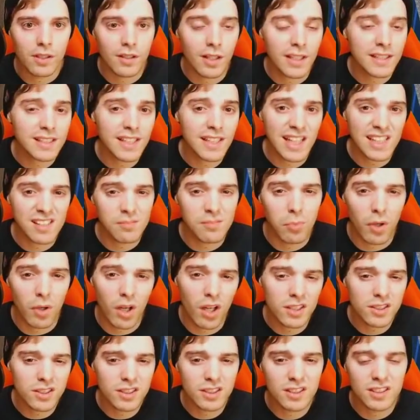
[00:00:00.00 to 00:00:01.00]
Unless he has a
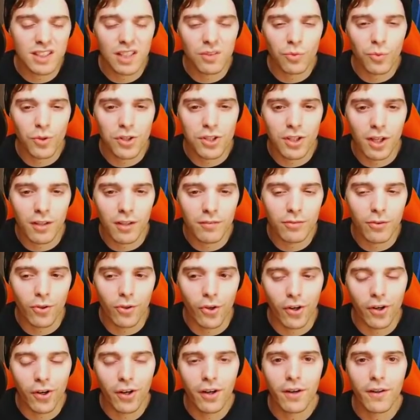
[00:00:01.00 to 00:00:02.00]
boss, then we're done
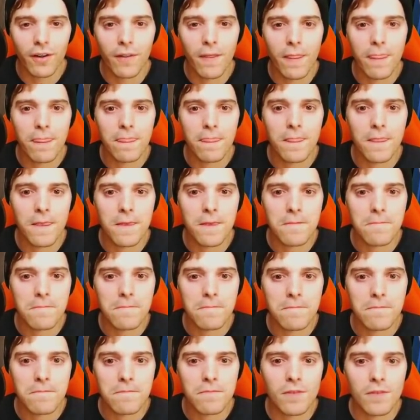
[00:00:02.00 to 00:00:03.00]
for.
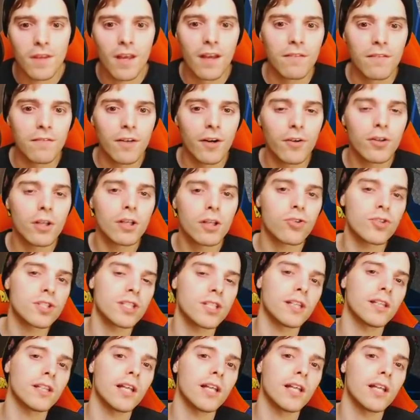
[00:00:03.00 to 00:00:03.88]
Very interesting